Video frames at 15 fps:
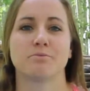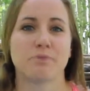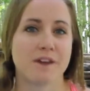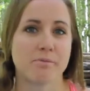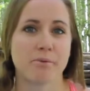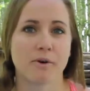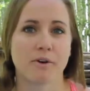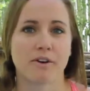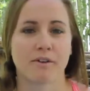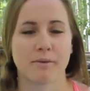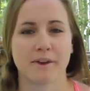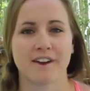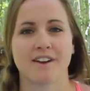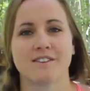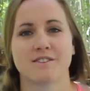people
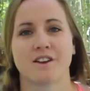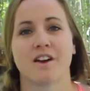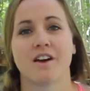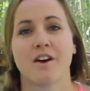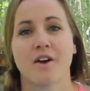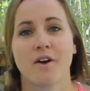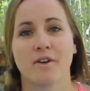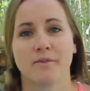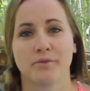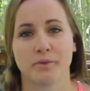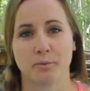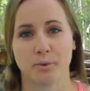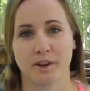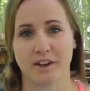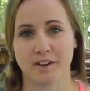because
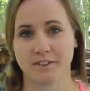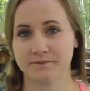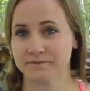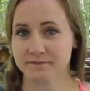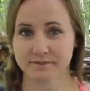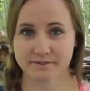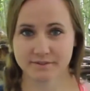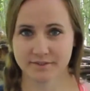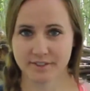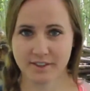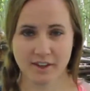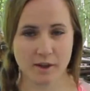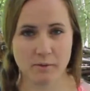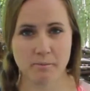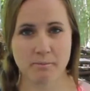we
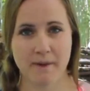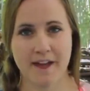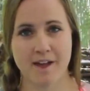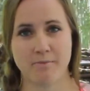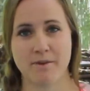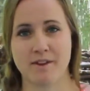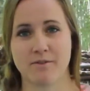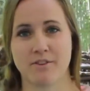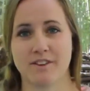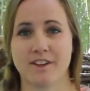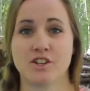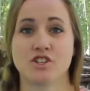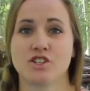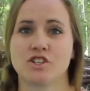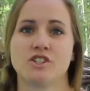may be in
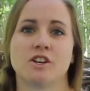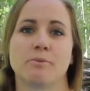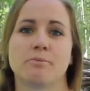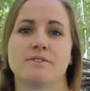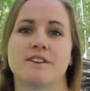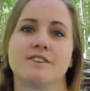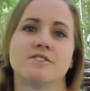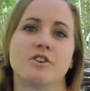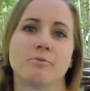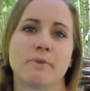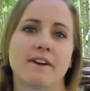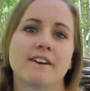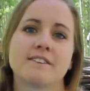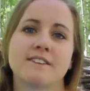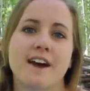relationships that don't
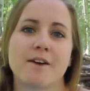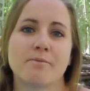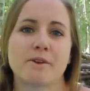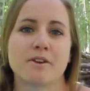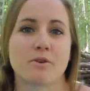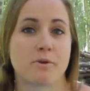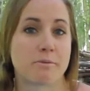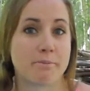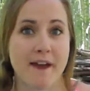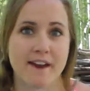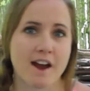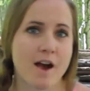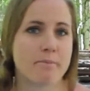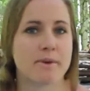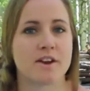make us happy, or we may
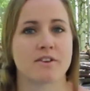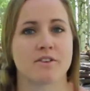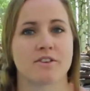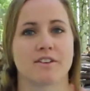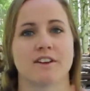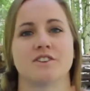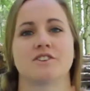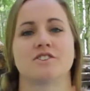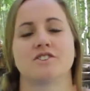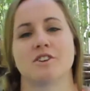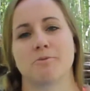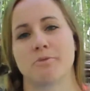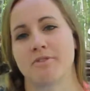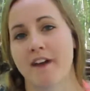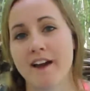not be in a
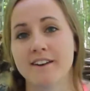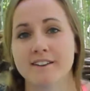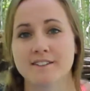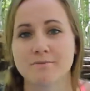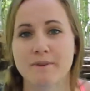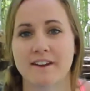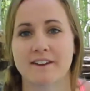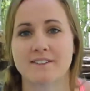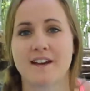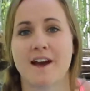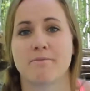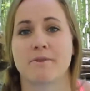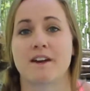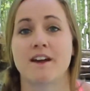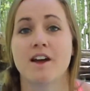relationship and that doesn't make us
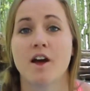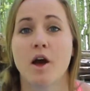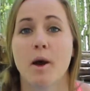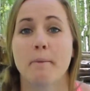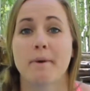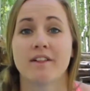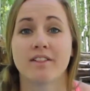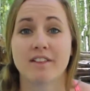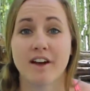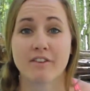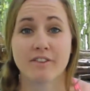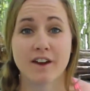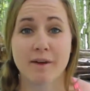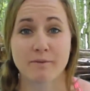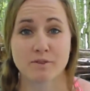happy. But love
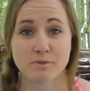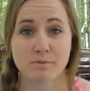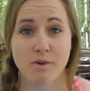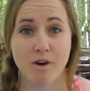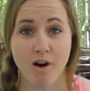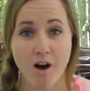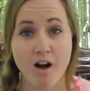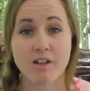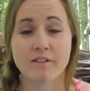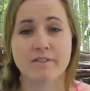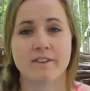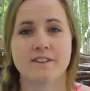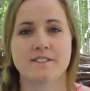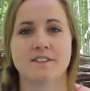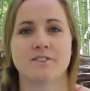comes from all of
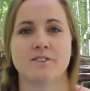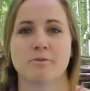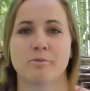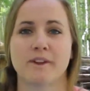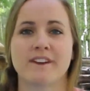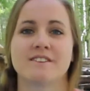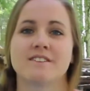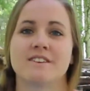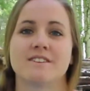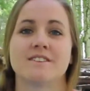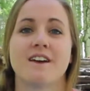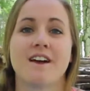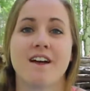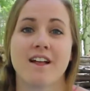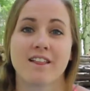these different places,
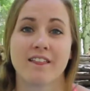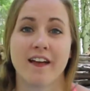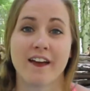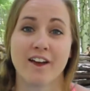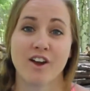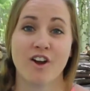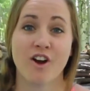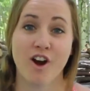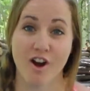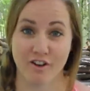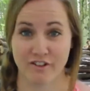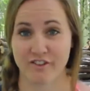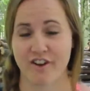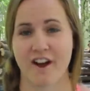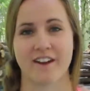like our
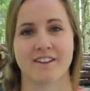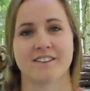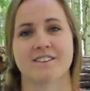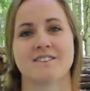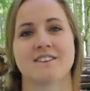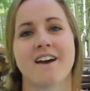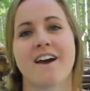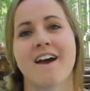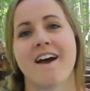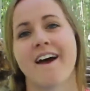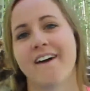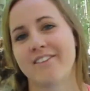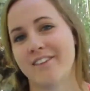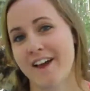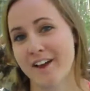friends
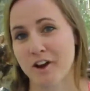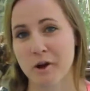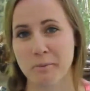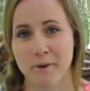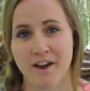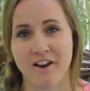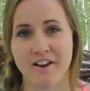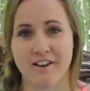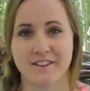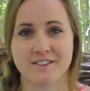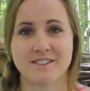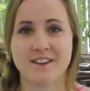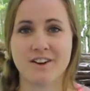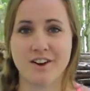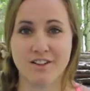and like our
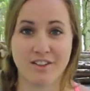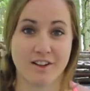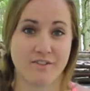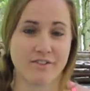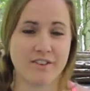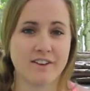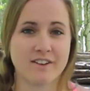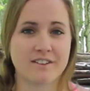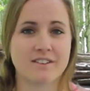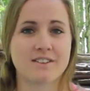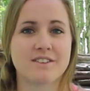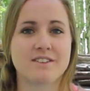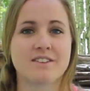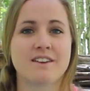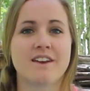parents and our loved
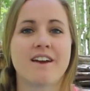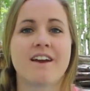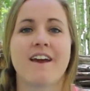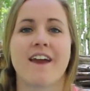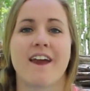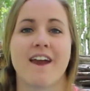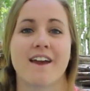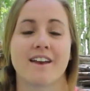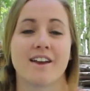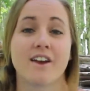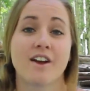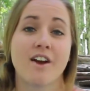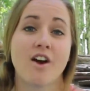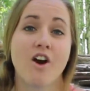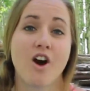ones and
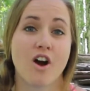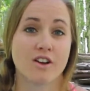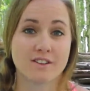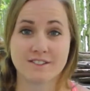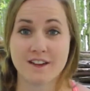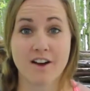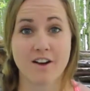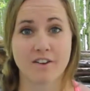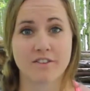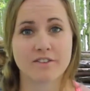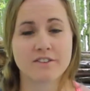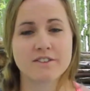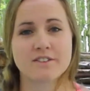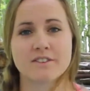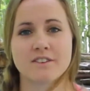
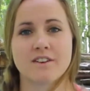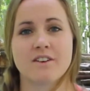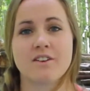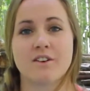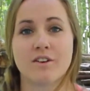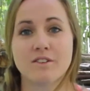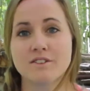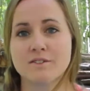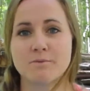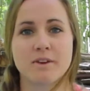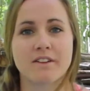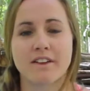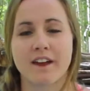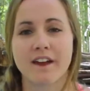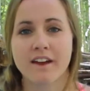ourselves.
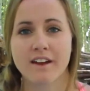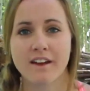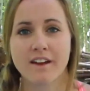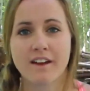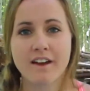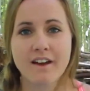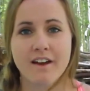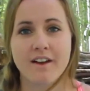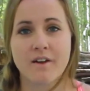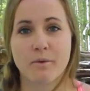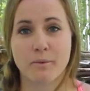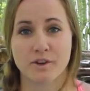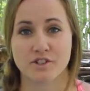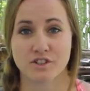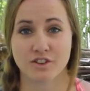Ultimately,
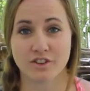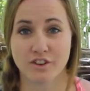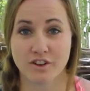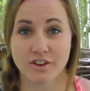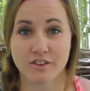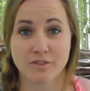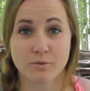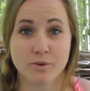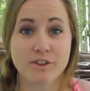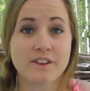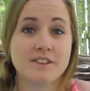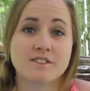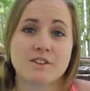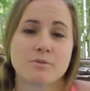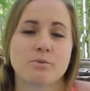we should learn really
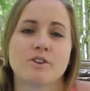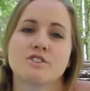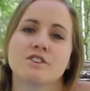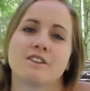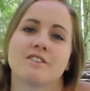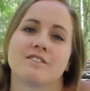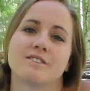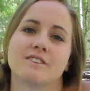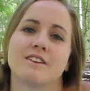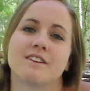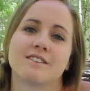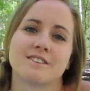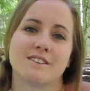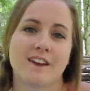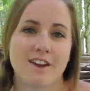to appreciate those
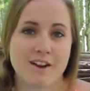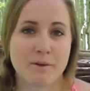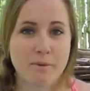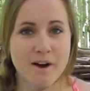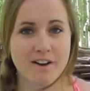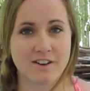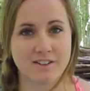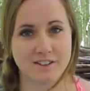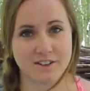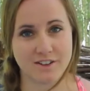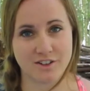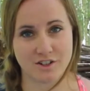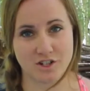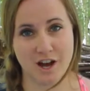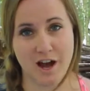things, and Harry Potter did a
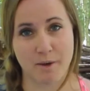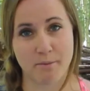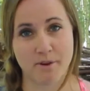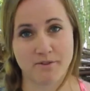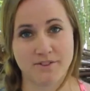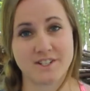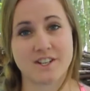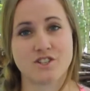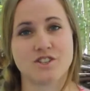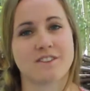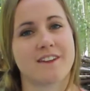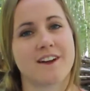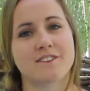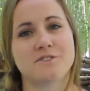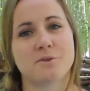good job of teaching
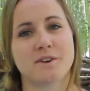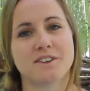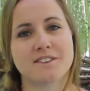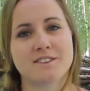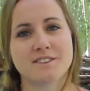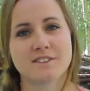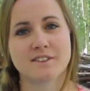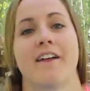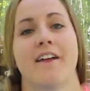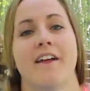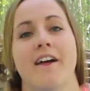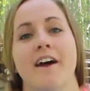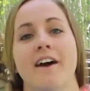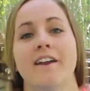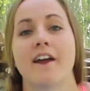that to us.
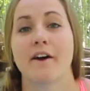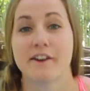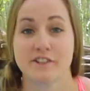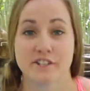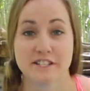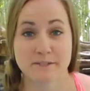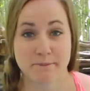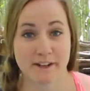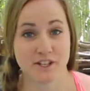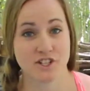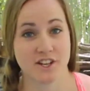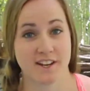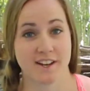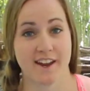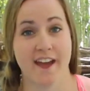Now, I just
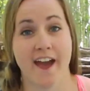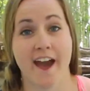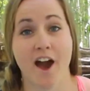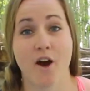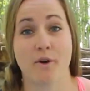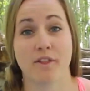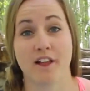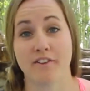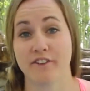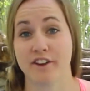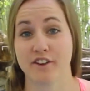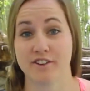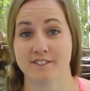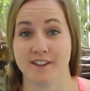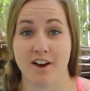mentioned how loving
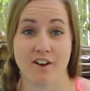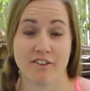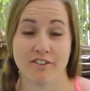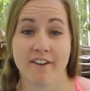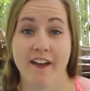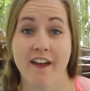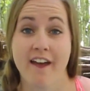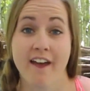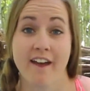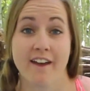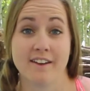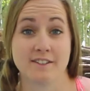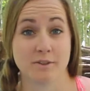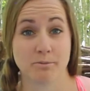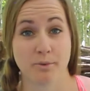yourself
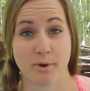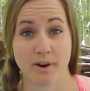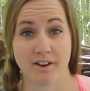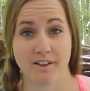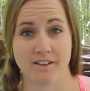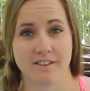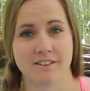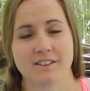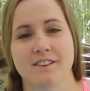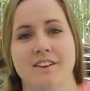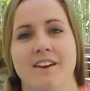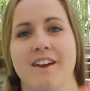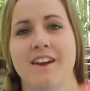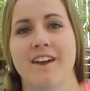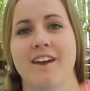is important
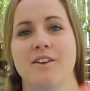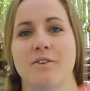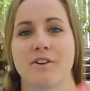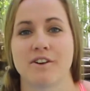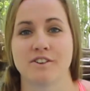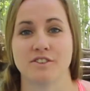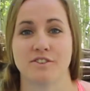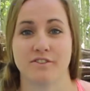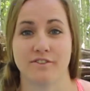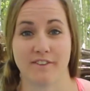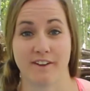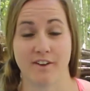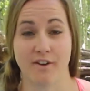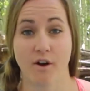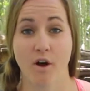in order to
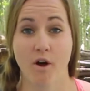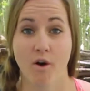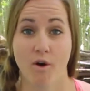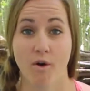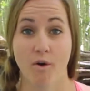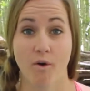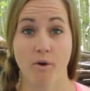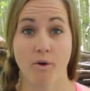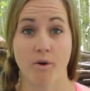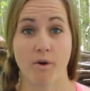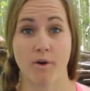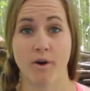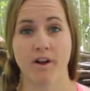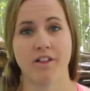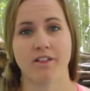feel
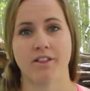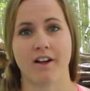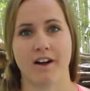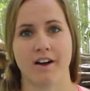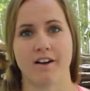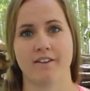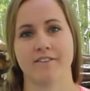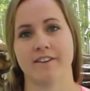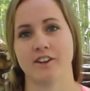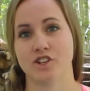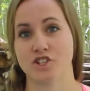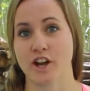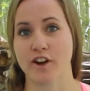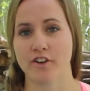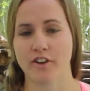whole love in
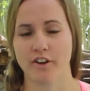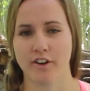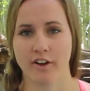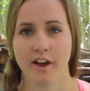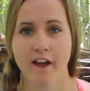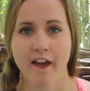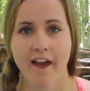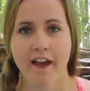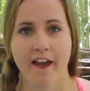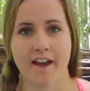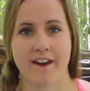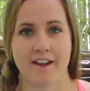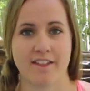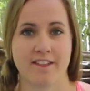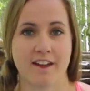general, and
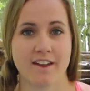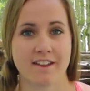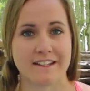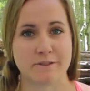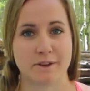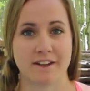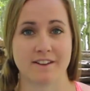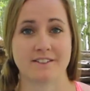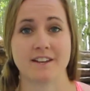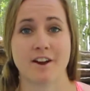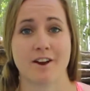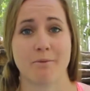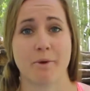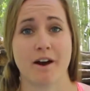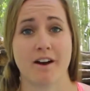I think that's because
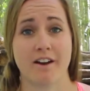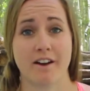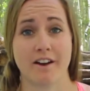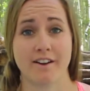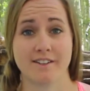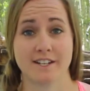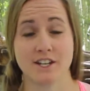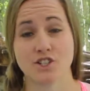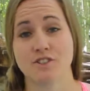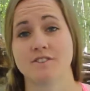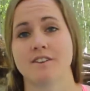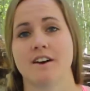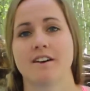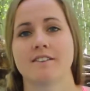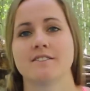Harry Potter teaches
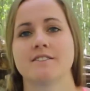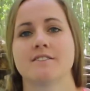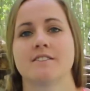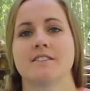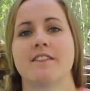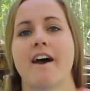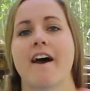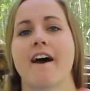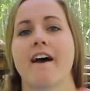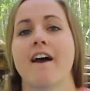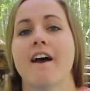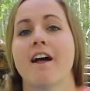us that